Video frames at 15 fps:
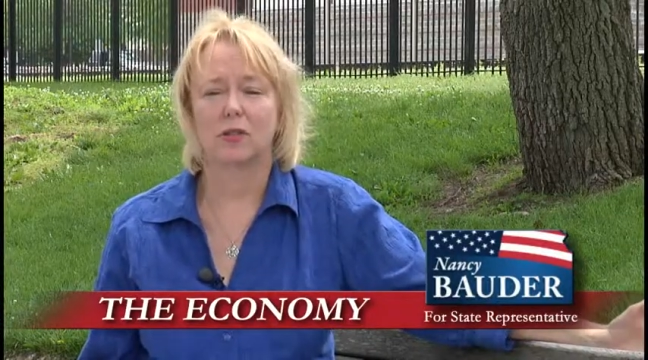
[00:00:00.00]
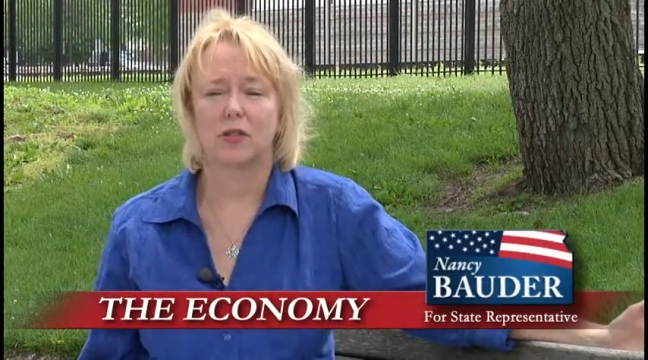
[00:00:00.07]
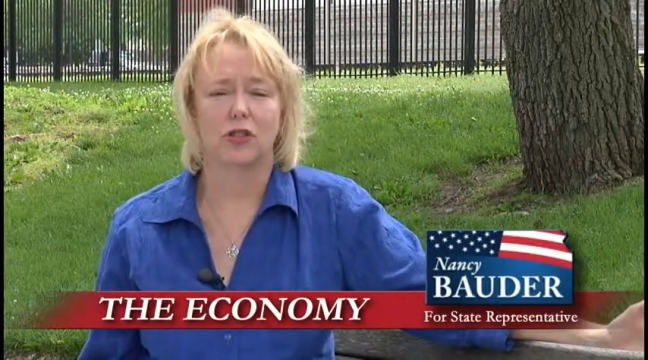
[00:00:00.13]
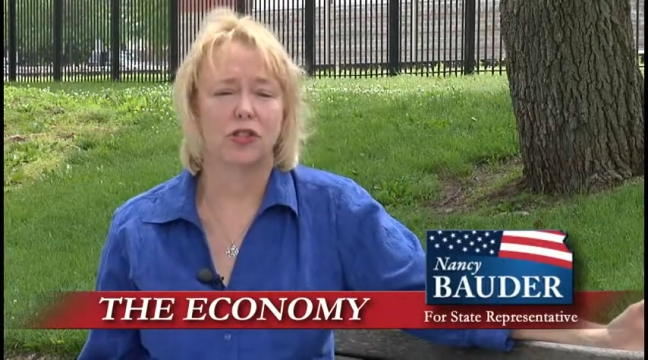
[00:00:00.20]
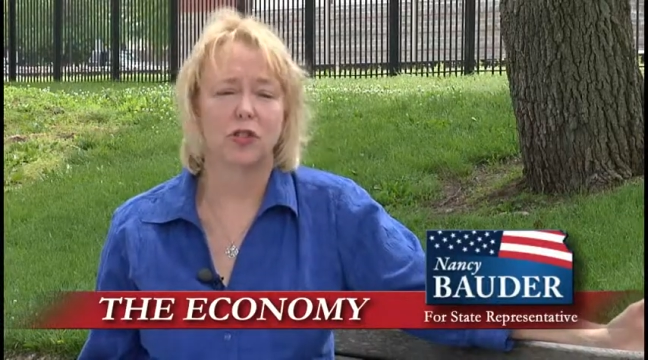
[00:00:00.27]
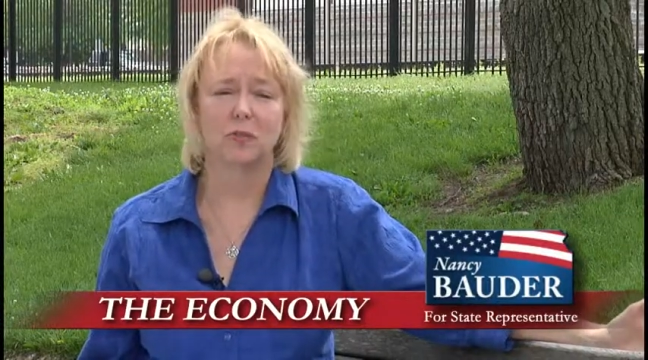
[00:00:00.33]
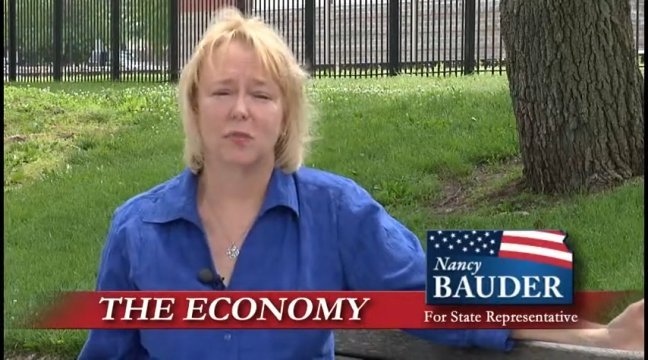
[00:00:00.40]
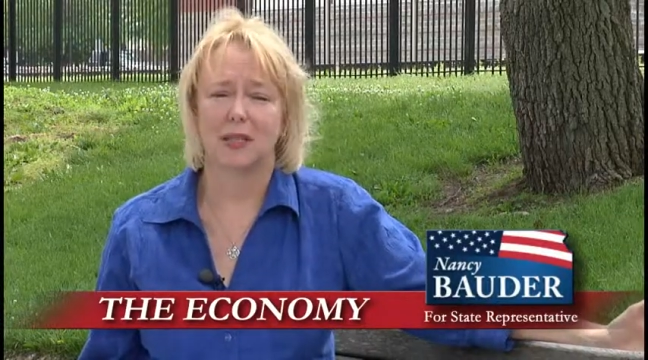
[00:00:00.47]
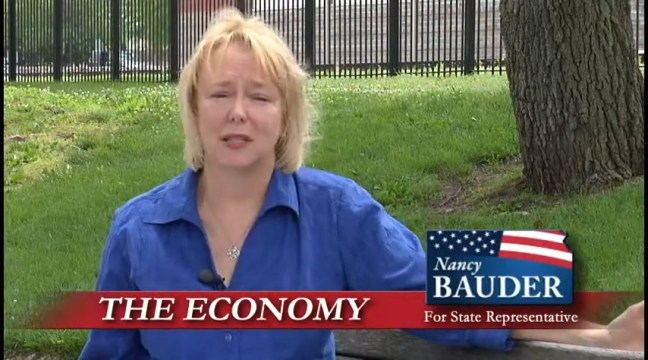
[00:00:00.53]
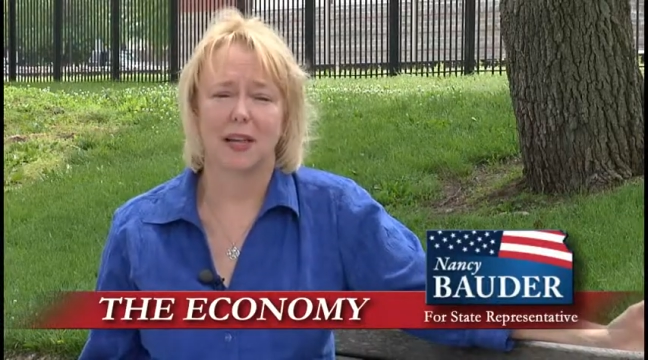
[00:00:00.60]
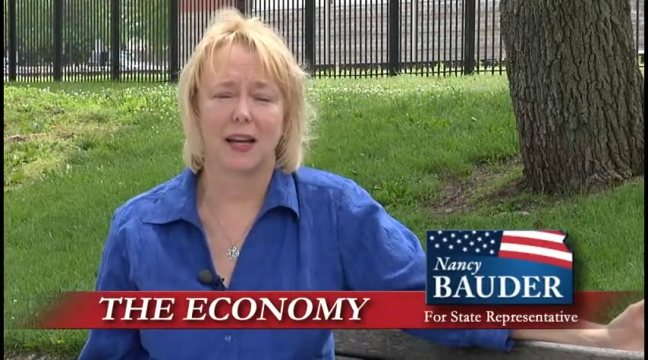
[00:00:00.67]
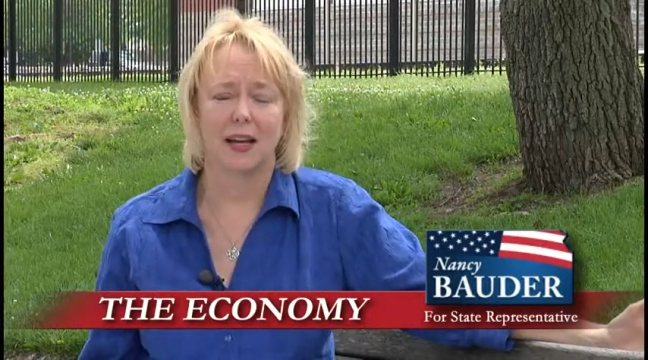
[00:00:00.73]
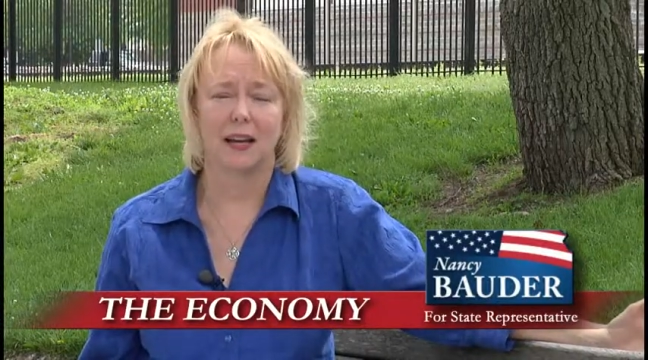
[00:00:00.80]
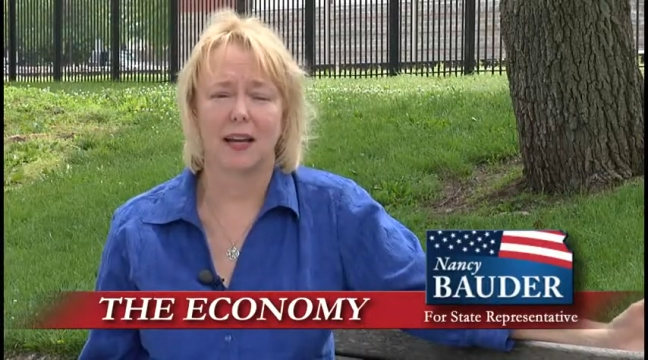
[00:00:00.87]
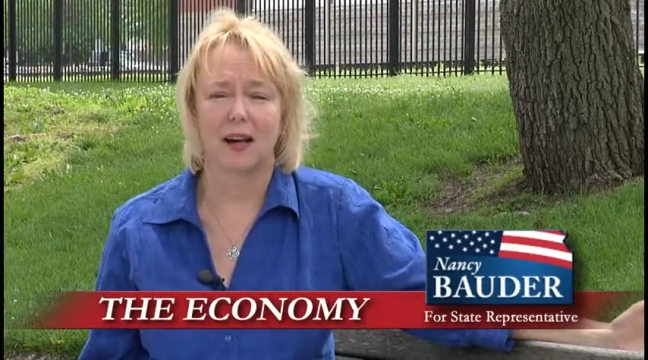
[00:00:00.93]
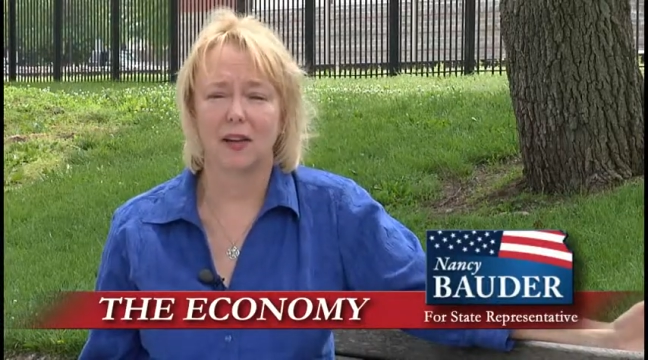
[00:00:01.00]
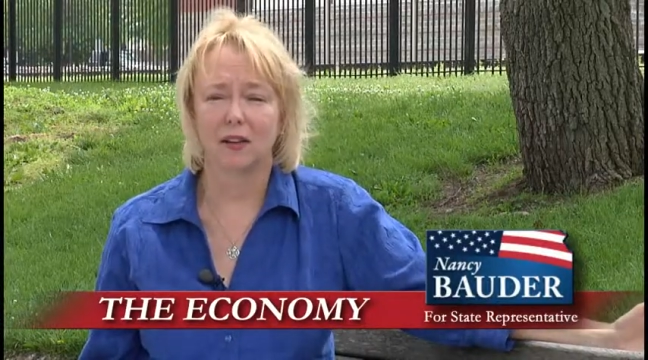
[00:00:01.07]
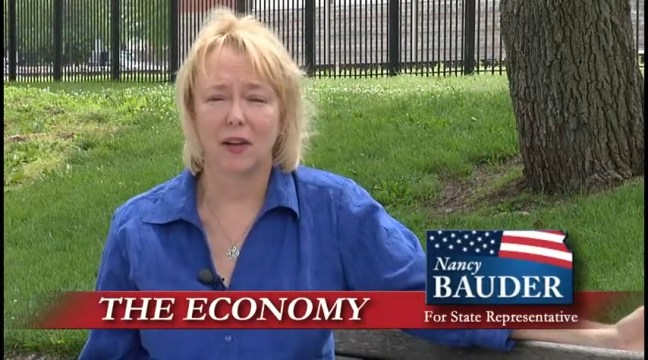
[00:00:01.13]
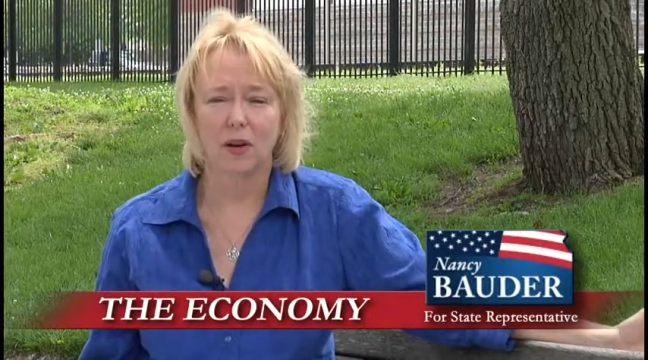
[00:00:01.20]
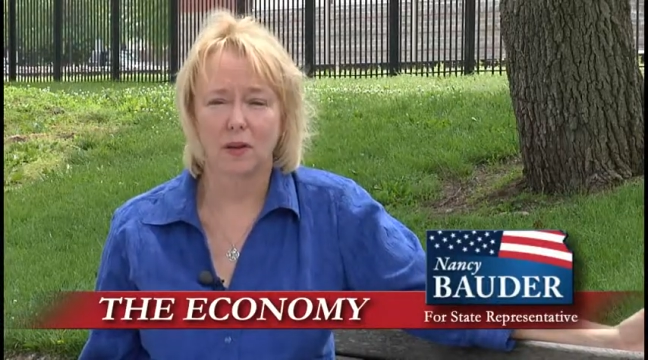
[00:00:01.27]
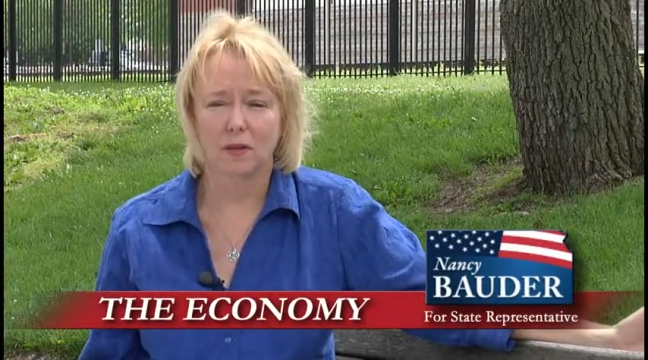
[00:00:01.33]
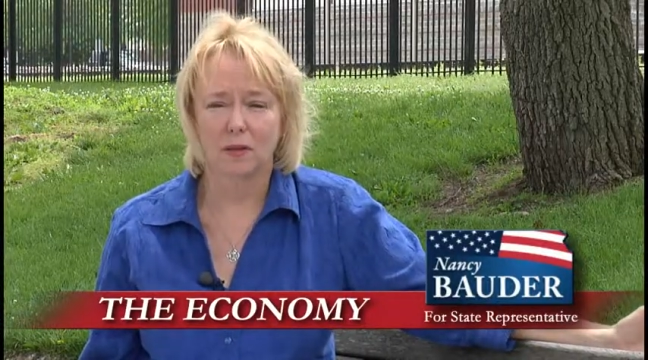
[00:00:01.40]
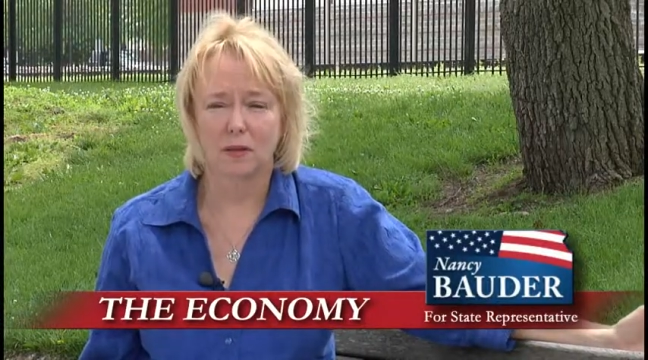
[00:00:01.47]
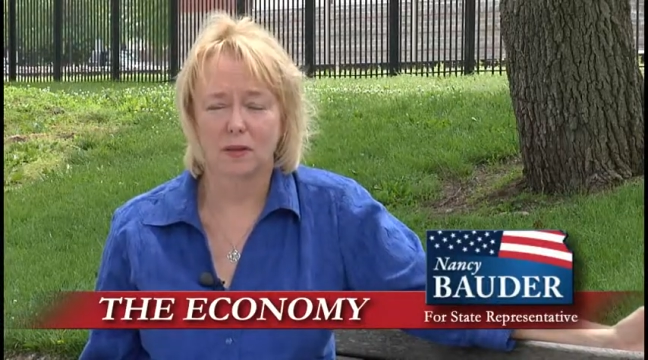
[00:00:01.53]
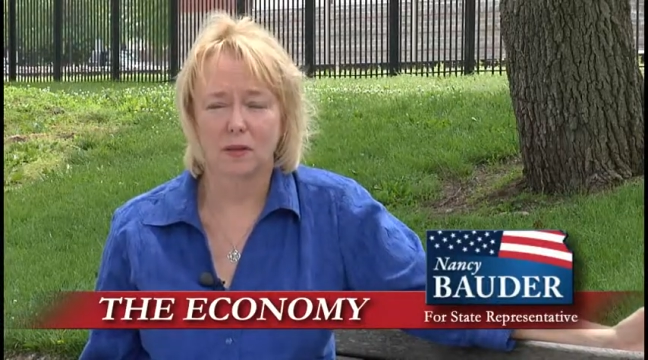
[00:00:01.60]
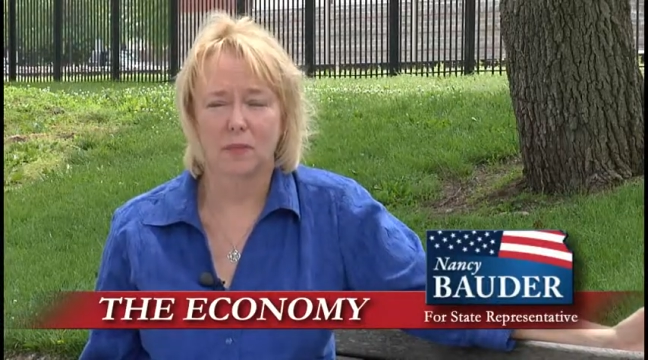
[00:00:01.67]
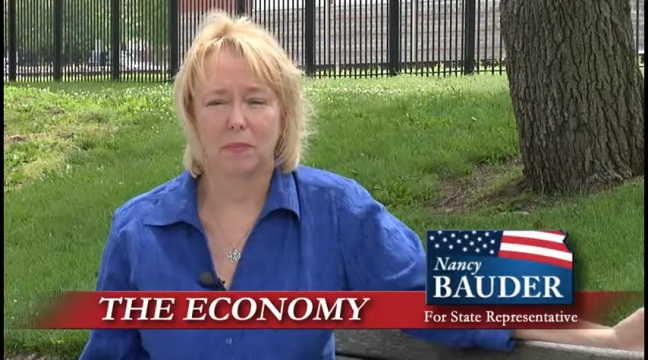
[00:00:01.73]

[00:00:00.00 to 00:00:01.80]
that shouldn't be taking out loans.